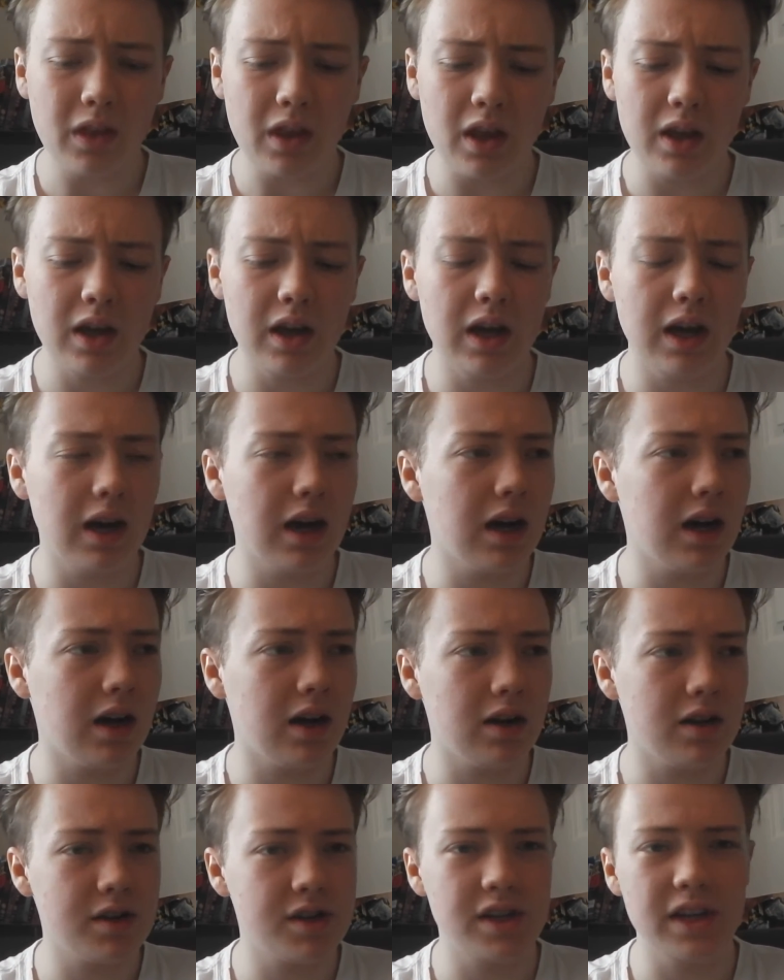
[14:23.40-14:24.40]

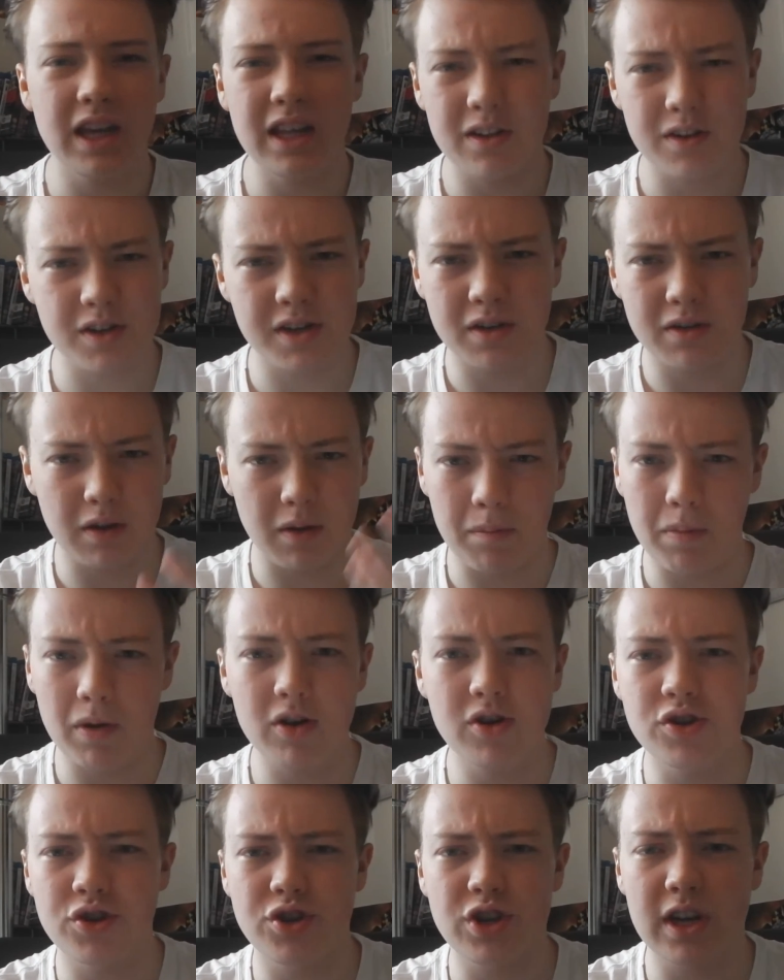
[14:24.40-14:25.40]
so yeah, there's a
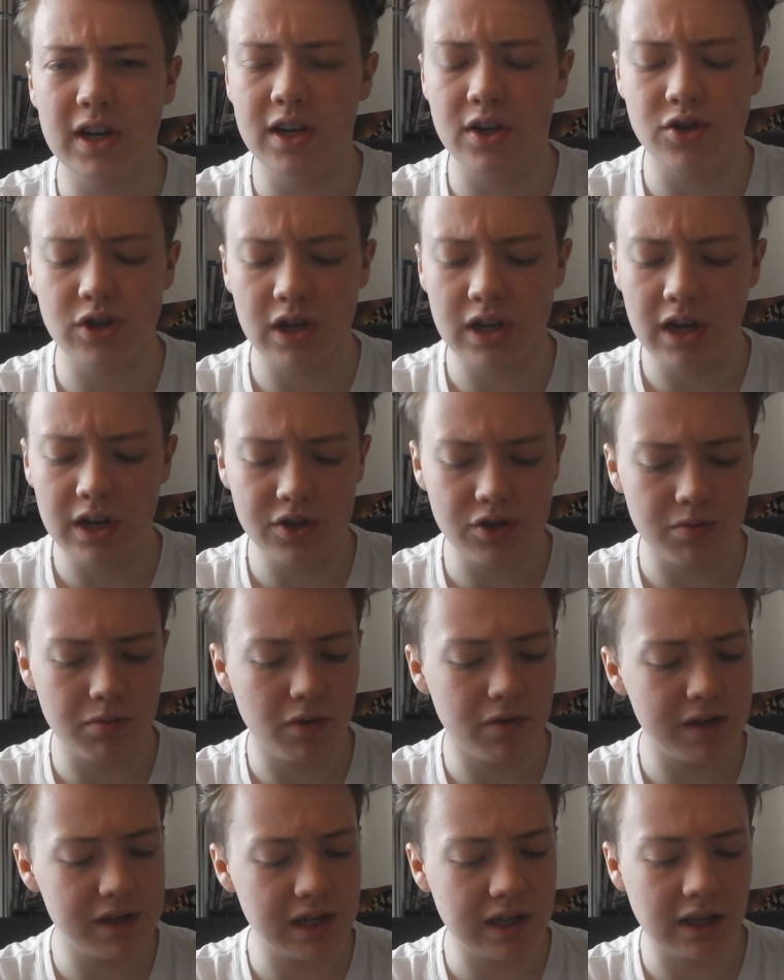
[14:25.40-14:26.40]
bunch of Jackie Chan action
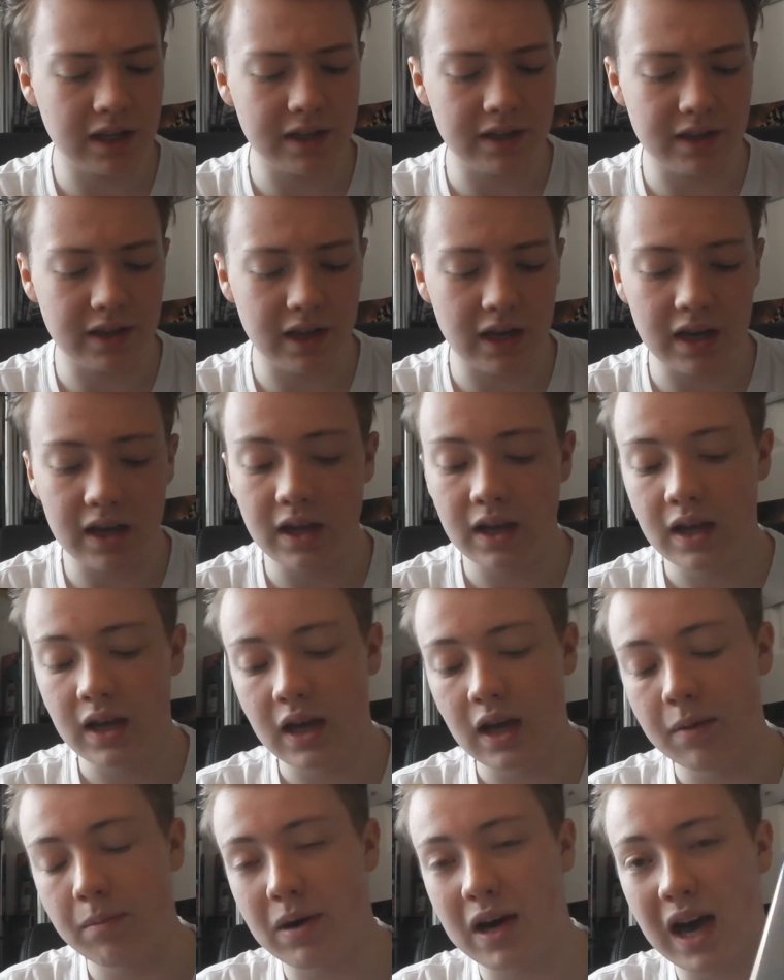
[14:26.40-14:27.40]
movies I'd like to get,
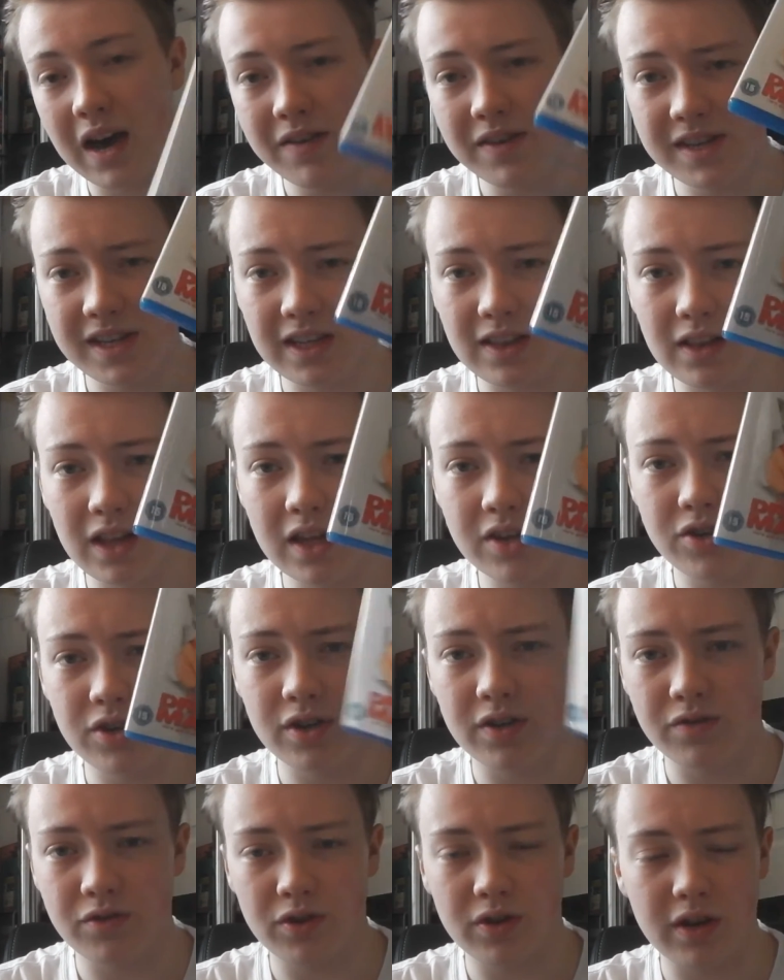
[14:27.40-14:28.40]
but I haven't seen Legend of
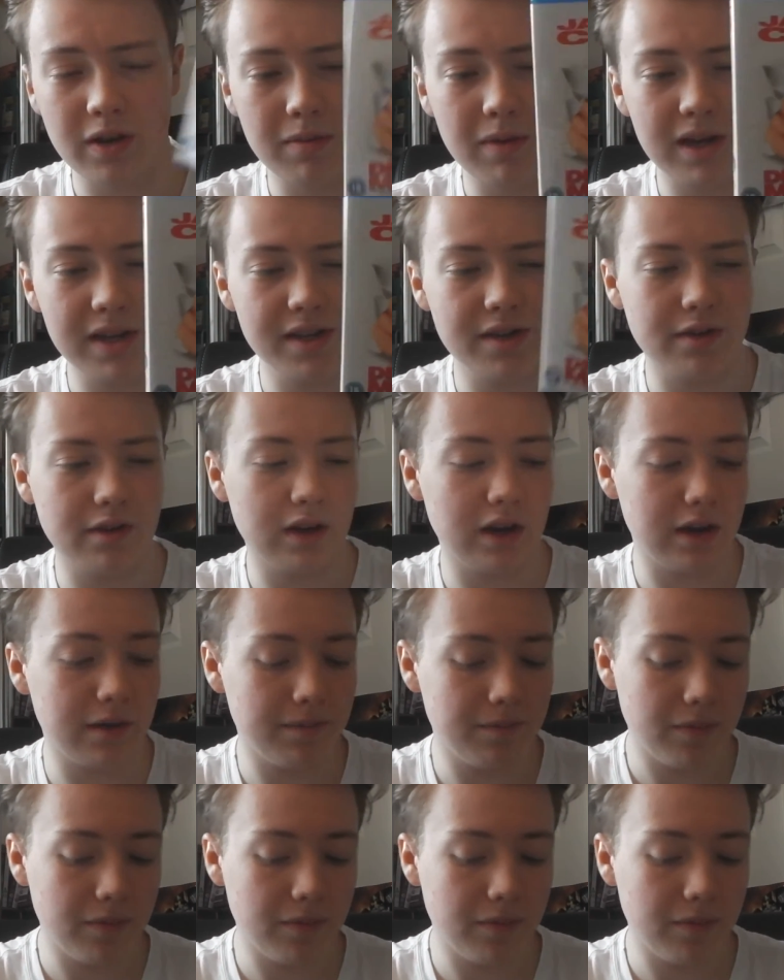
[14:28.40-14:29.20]
Drunken Master yet.